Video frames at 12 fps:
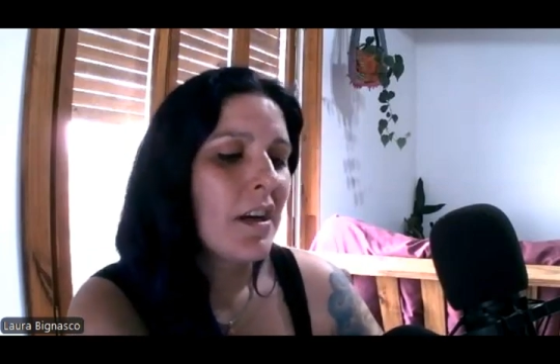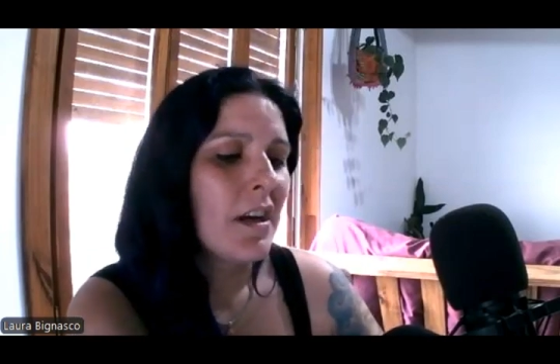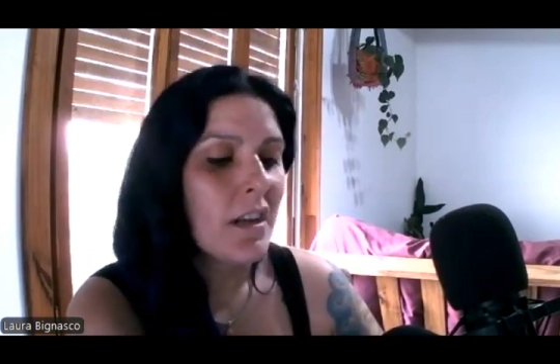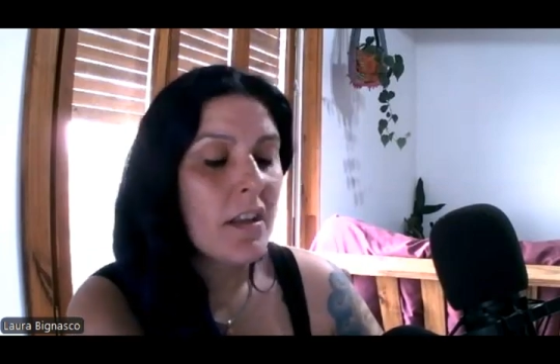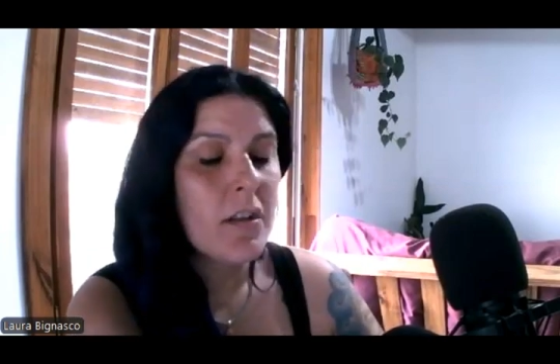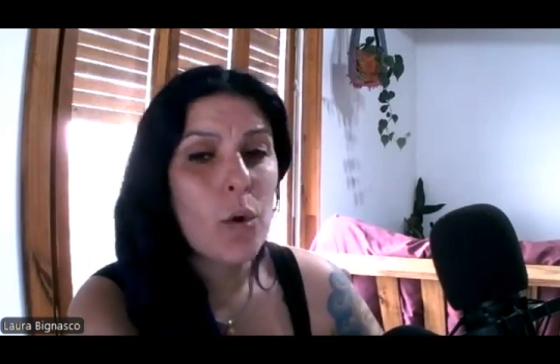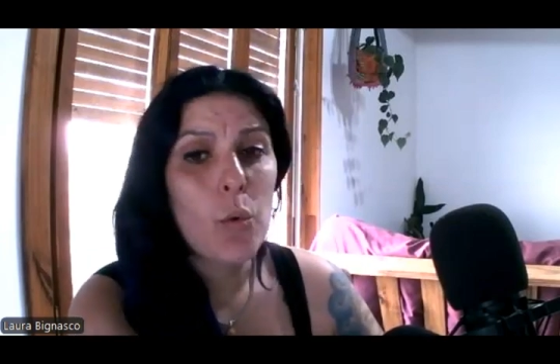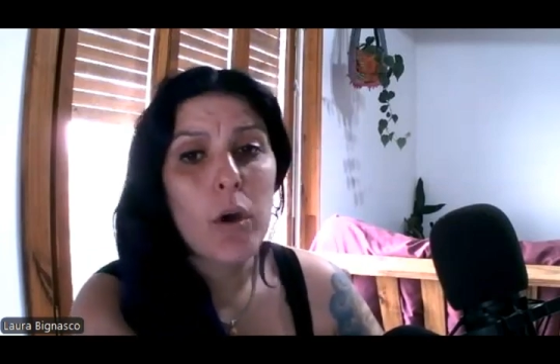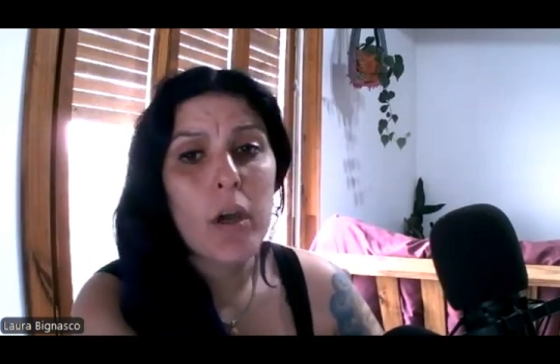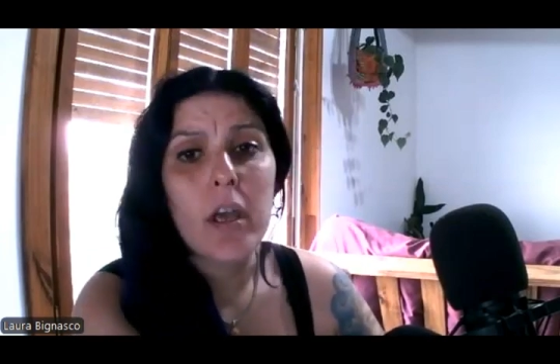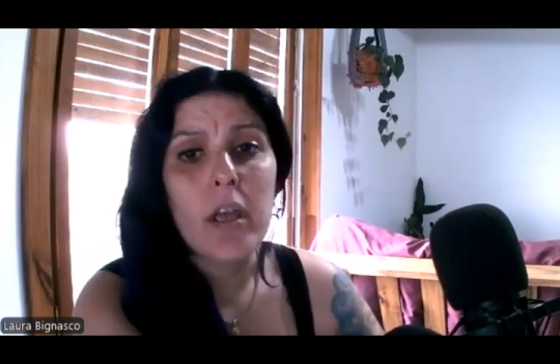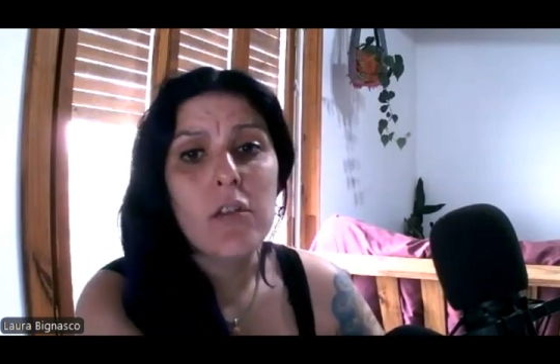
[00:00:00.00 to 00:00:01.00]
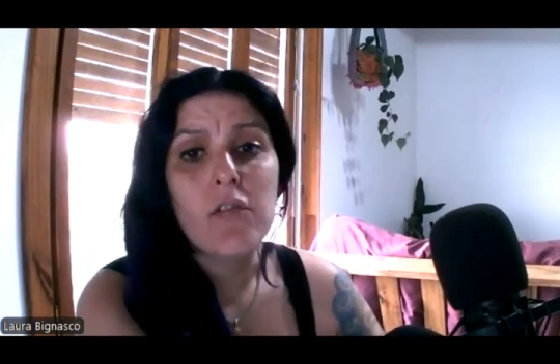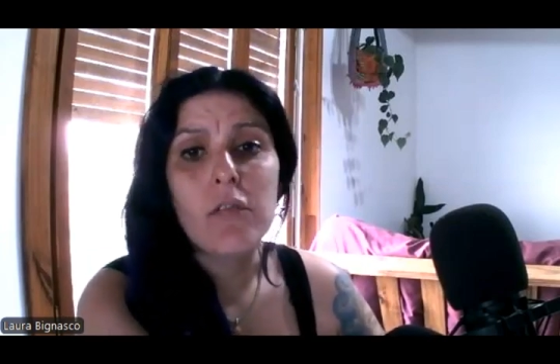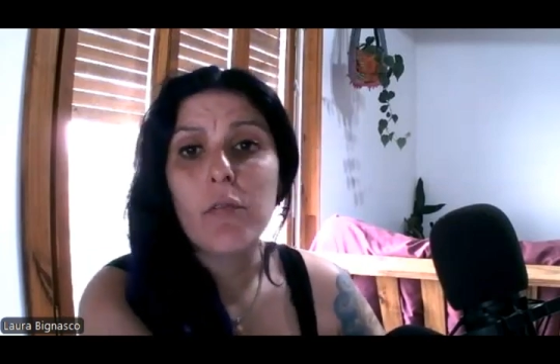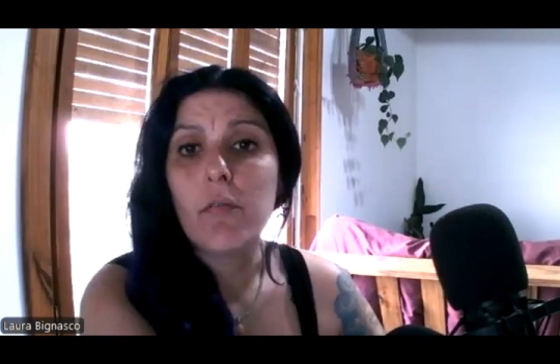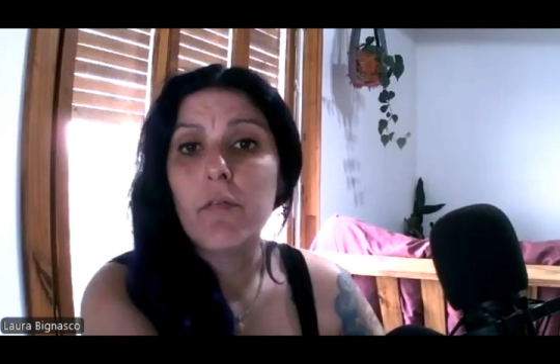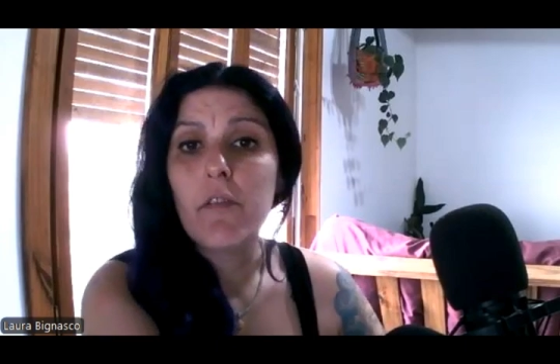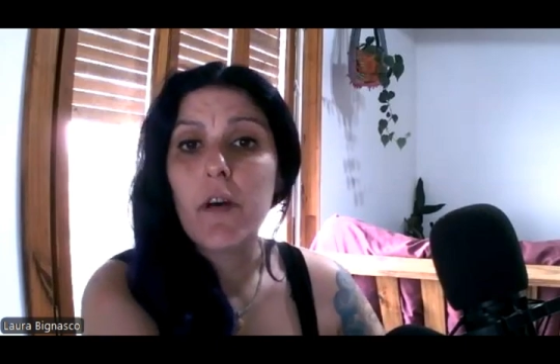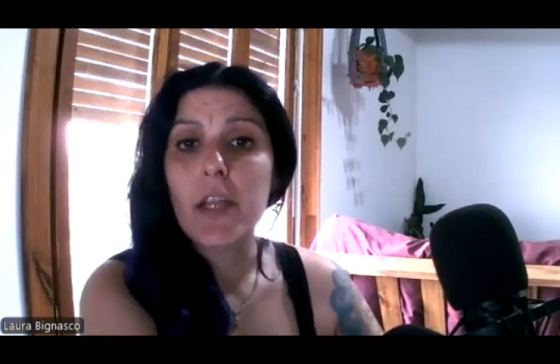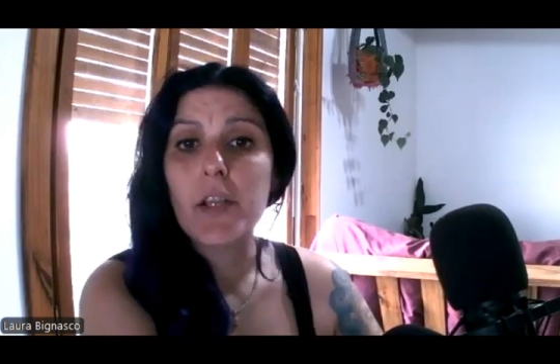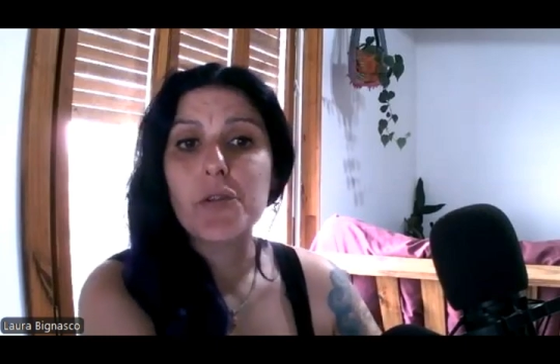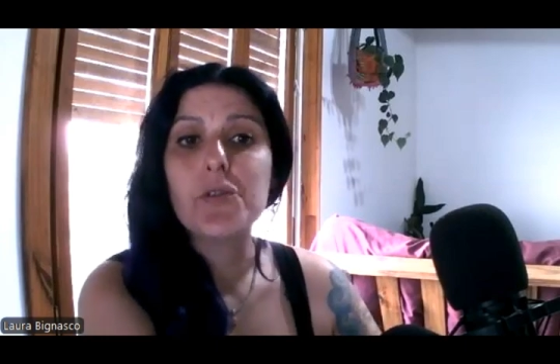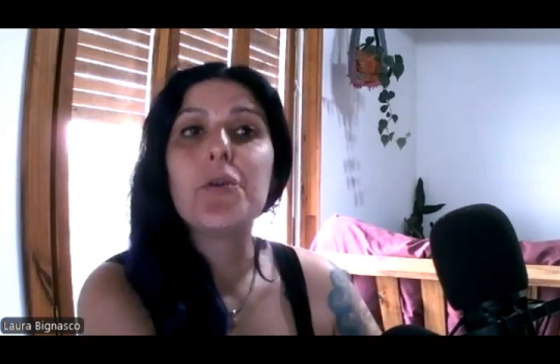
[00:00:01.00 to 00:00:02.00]
Another way to
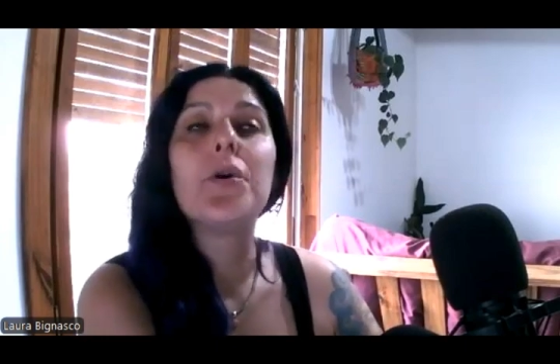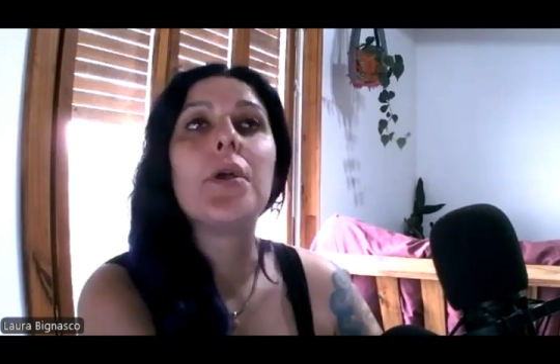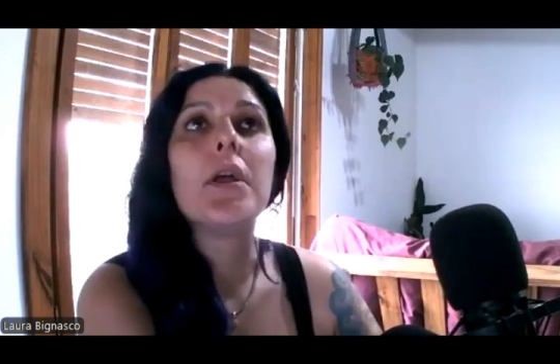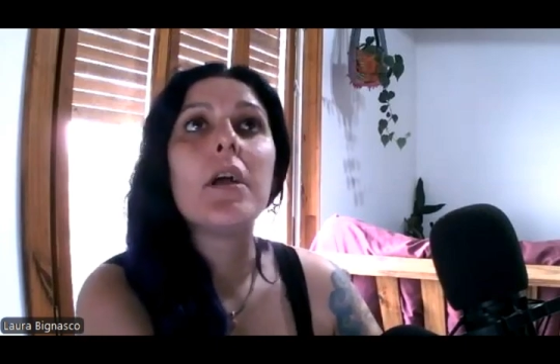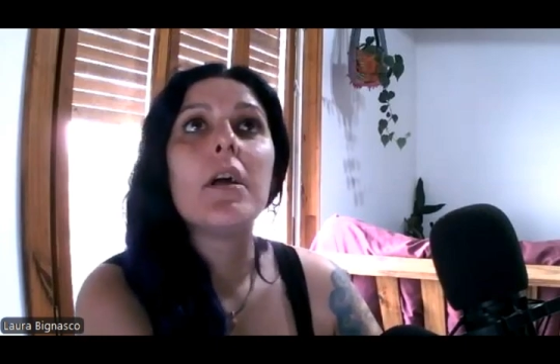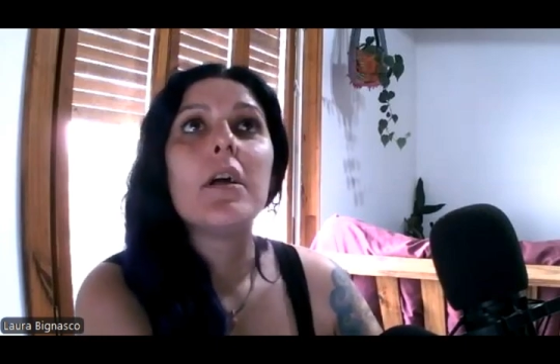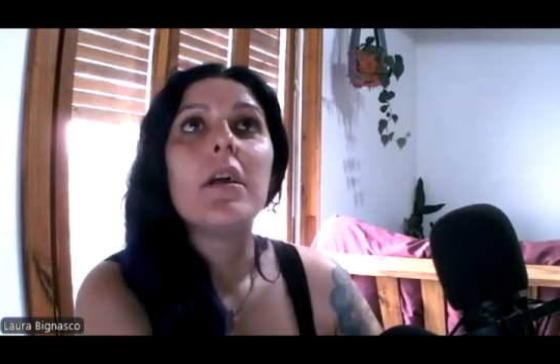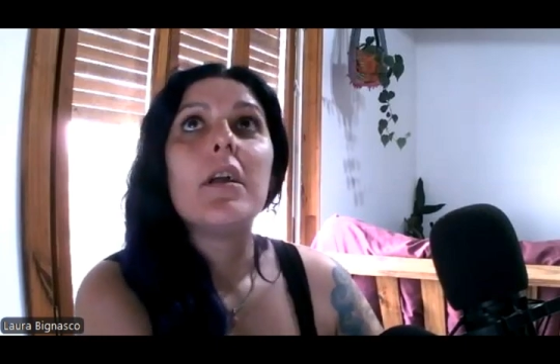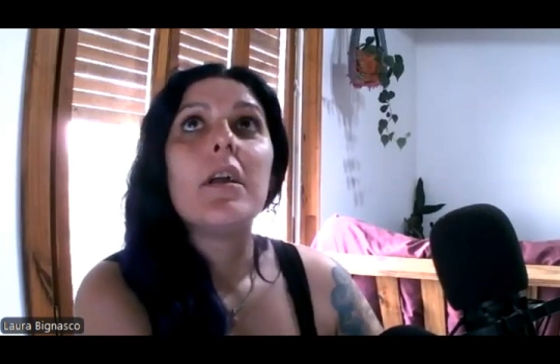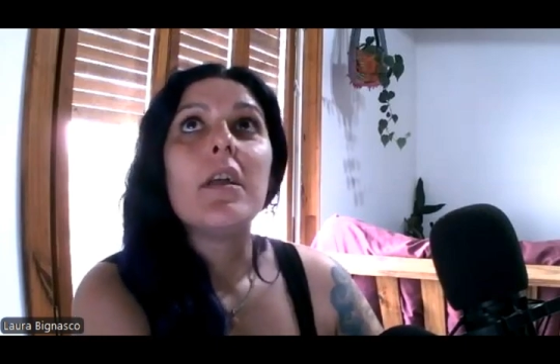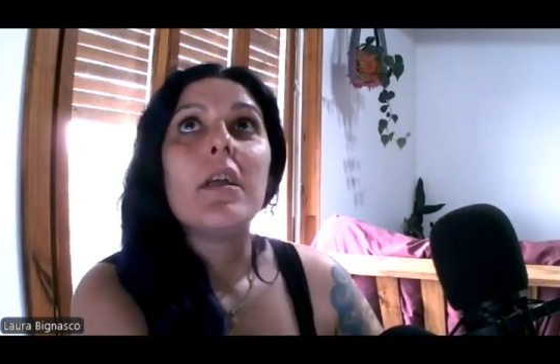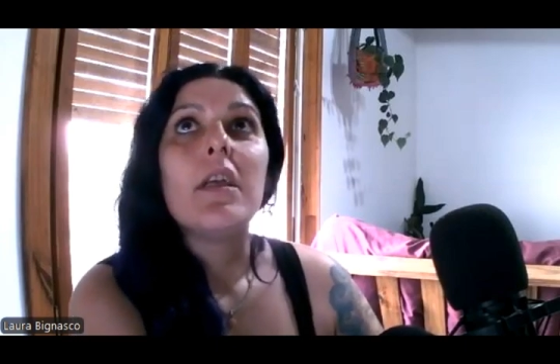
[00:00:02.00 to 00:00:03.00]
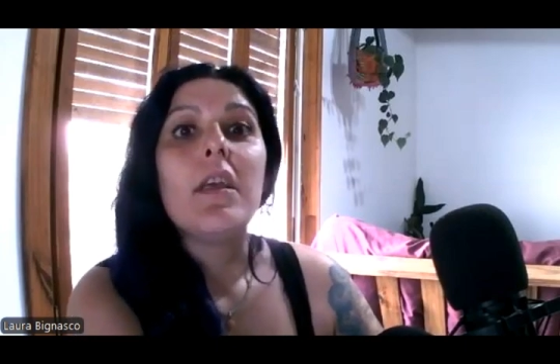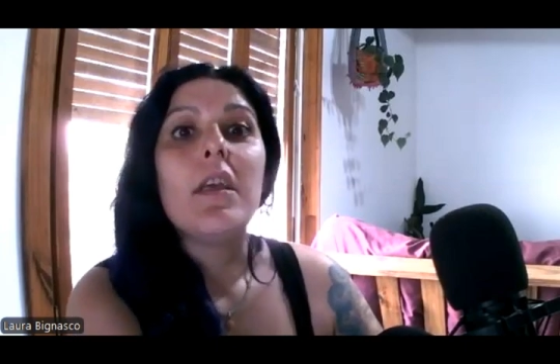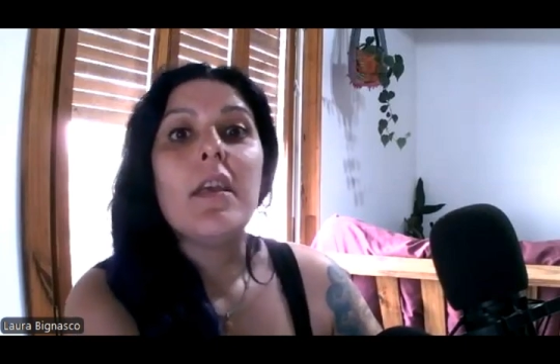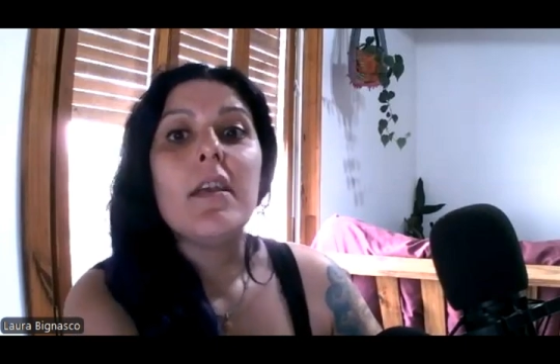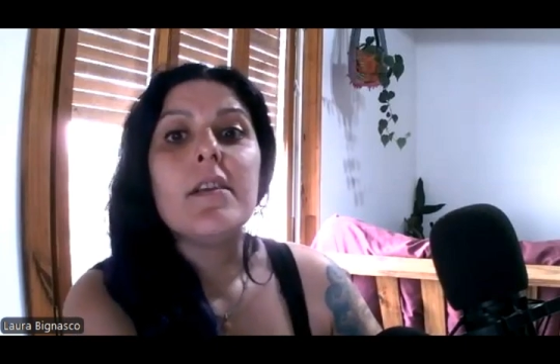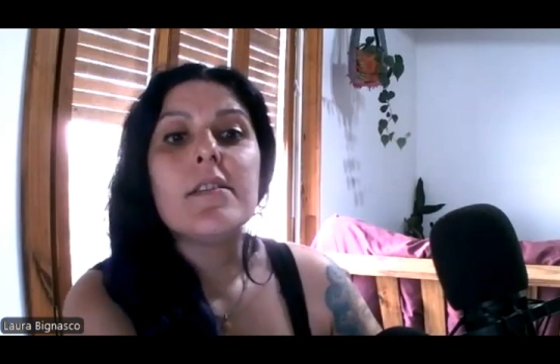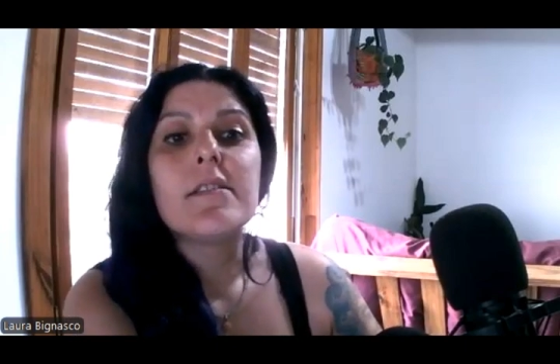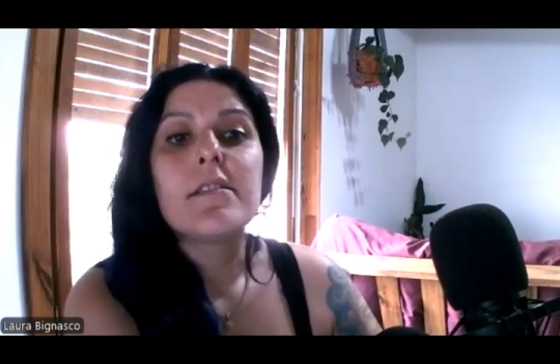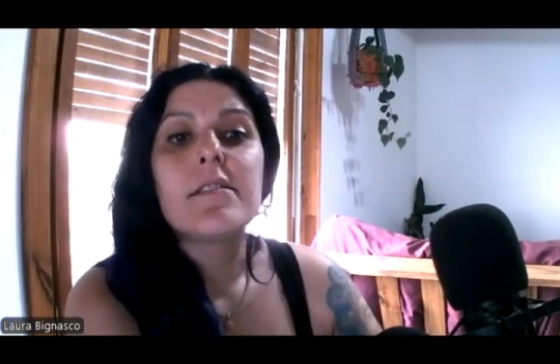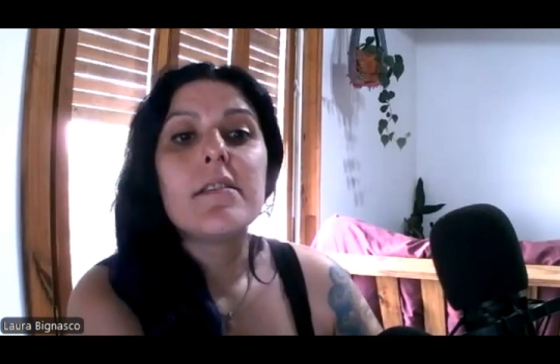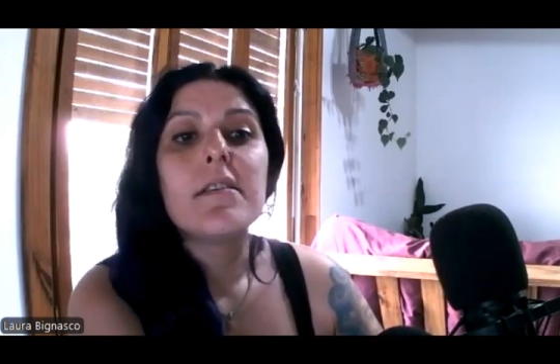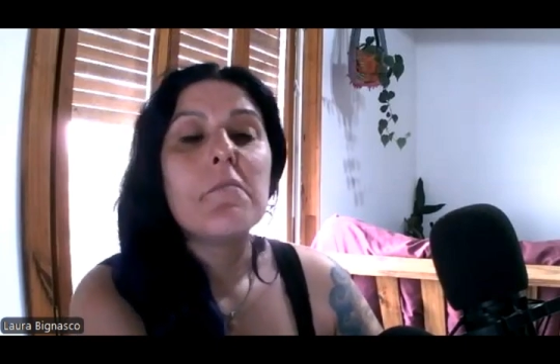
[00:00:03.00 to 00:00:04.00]
find joy
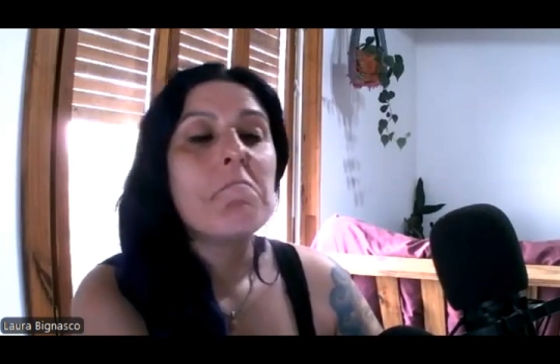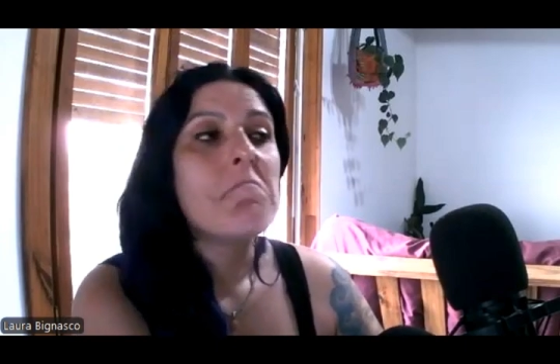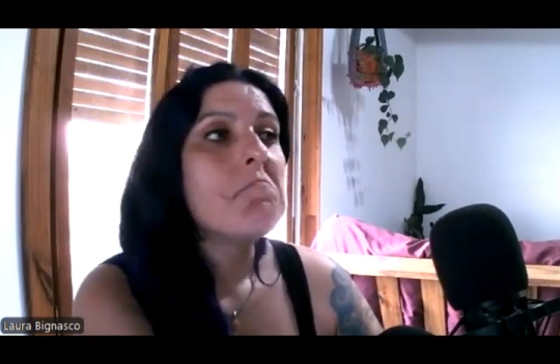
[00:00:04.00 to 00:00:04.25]
is